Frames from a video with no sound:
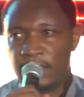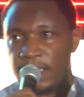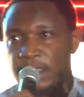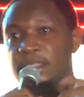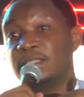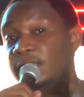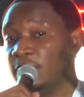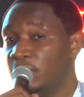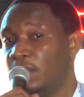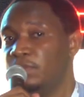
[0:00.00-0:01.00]
It is started
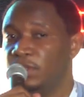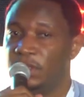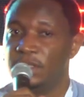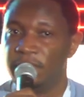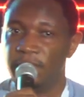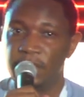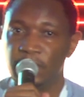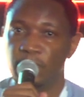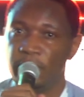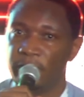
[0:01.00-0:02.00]
with App Engine
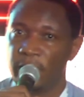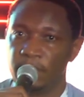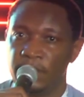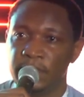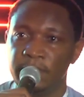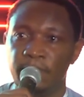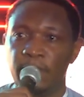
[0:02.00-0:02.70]
Flexible Environment,